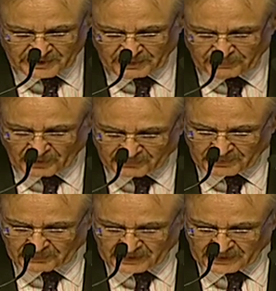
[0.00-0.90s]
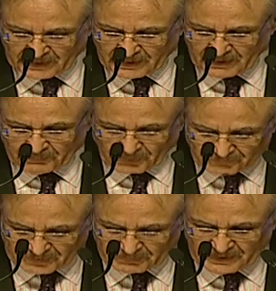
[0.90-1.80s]
profitability
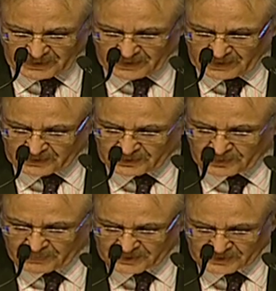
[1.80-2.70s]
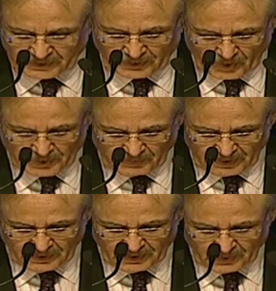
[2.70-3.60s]
profitably in the domestic economy,
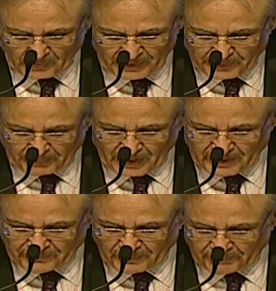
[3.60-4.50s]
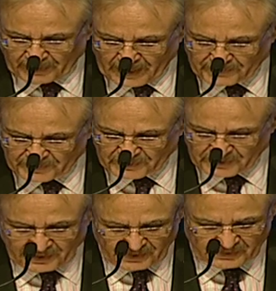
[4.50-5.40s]
quite apart from perhaps a
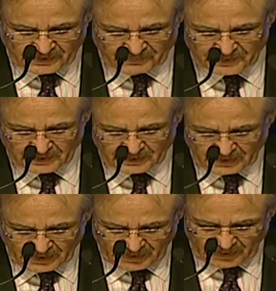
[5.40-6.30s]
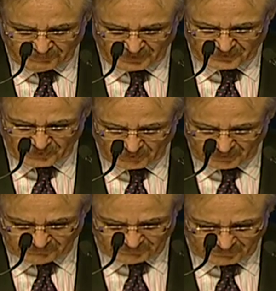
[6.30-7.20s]
serious deficit in patriotic
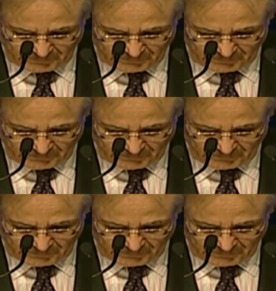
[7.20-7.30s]
fervor.